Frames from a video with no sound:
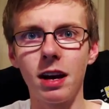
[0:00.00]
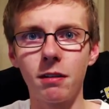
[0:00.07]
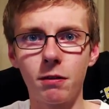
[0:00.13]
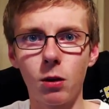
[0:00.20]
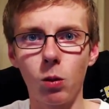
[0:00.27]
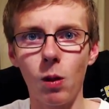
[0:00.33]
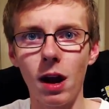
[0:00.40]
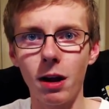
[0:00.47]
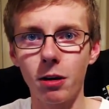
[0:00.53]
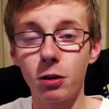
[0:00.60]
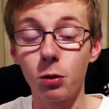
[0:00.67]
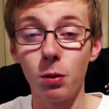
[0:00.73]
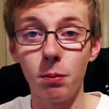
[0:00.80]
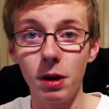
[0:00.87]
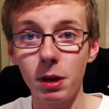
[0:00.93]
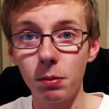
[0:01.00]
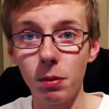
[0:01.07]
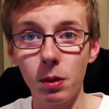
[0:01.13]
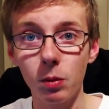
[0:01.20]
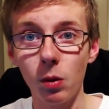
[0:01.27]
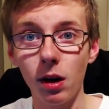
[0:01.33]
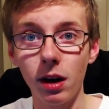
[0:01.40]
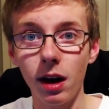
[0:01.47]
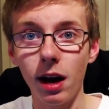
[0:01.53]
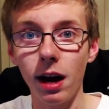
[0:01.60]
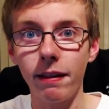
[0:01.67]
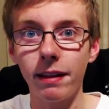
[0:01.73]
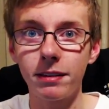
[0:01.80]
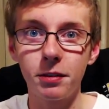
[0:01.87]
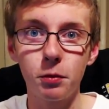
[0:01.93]
choir to a minimum and whatnot, and
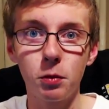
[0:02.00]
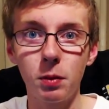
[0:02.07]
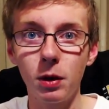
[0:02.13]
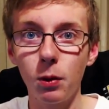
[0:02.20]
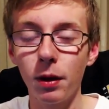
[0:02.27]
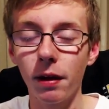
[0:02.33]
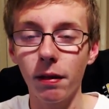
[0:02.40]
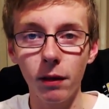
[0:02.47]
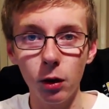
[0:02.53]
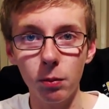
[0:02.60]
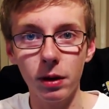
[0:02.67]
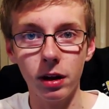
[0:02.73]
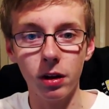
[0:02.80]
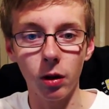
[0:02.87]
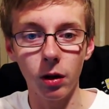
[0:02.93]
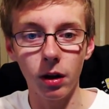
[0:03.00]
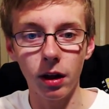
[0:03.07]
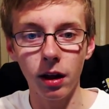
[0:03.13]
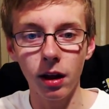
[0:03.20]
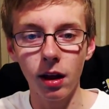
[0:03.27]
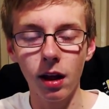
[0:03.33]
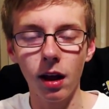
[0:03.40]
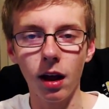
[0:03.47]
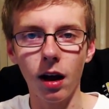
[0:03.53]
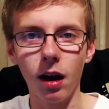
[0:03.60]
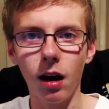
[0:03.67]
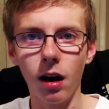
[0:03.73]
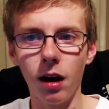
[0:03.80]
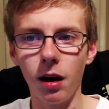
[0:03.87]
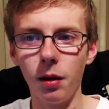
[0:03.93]
that seems to be doing a little bit of good.
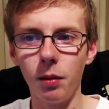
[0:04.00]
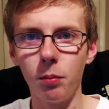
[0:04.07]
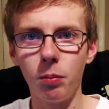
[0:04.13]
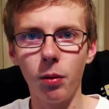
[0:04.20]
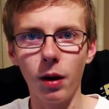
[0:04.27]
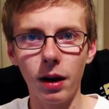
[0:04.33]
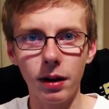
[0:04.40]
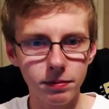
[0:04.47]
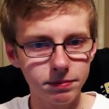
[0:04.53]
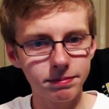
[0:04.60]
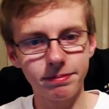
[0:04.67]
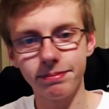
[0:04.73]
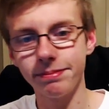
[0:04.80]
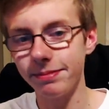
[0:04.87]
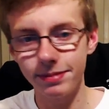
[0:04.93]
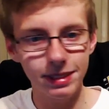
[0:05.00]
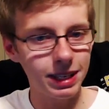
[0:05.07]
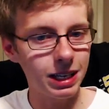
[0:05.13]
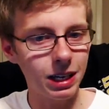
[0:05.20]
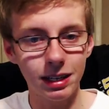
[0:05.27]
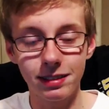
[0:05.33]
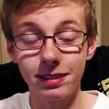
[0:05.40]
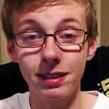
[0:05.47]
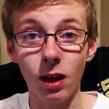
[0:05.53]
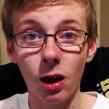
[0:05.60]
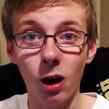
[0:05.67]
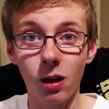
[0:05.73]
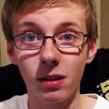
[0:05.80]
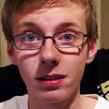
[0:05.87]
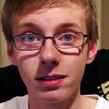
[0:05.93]
But yeah, it still
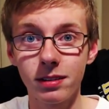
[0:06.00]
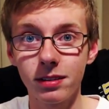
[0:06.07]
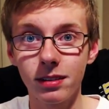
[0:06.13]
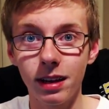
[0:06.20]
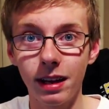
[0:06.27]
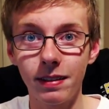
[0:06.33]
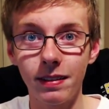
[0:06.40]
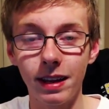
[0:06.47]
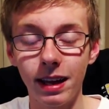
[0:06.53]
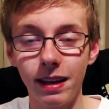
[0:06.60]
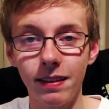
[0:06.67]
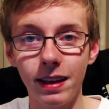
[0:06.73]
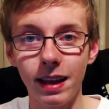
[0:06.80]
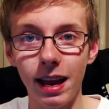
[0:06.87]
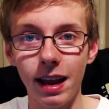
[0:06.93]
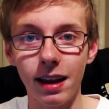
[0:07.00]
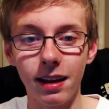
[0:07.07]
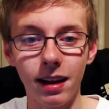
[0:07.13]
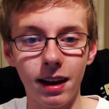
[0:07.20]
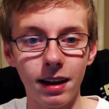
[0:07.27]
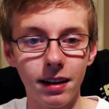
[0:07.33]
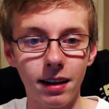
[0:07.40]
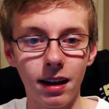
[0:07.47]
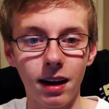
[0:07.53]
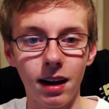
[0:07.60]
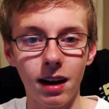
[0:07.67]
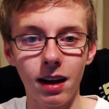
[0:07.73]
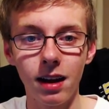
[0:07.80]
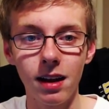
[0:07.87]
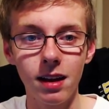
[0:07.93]
hurts in the end,
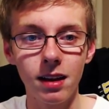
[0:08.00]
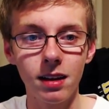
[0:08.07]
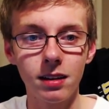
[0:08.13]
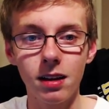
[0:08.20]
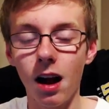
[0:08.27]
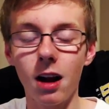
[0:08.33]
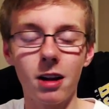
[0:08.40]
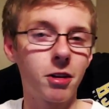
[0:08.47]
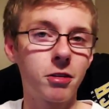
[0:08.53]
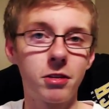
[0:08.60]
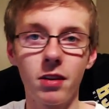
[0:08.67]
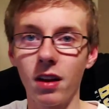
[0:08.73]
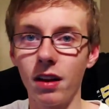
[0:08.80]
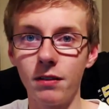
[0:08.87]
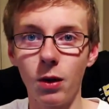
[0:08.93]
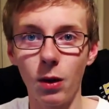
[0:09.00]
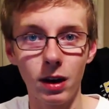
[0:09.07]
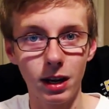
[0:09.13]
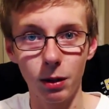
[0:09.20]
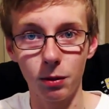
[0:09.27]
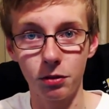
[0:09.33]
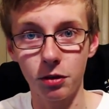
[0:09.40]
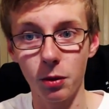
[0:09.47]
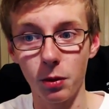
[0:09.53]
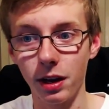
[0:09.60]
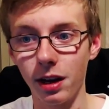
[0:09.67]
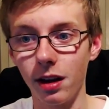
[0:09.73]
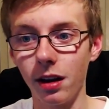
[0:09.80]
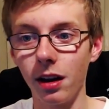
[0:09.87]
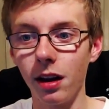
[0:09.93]
and doctors still have no idea what's going
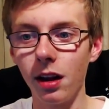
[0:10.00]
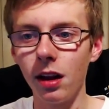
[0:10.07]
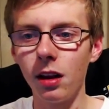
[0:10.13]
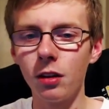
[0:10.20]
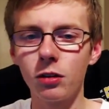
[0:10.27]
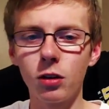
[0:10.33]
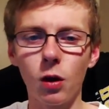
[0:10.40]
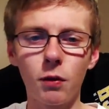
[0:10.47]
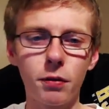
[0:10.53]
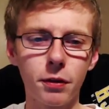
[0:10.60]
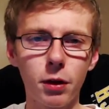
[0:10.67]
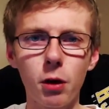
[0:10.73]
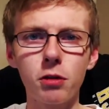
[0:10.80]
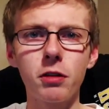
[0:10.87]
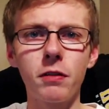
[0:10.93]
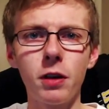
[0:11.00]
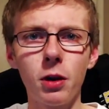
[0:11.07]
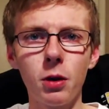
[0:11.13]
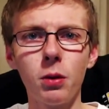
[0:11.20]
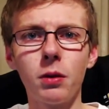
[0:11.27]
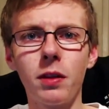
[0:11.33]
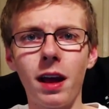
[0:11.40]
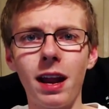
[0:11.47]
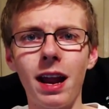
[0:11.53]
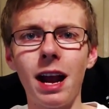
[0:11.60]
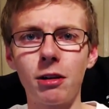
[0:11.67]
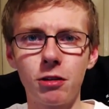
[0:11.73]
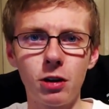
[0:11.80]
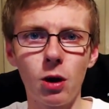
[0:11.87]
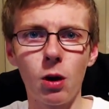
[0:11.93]
on. So for those of you that
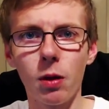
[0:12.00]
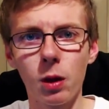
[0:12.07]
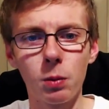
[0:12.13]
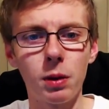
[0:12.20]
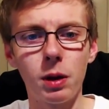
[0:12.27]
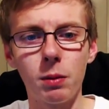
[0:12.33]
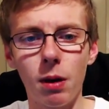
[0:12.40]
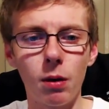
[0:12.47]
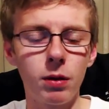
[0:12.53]
actually know a little bit about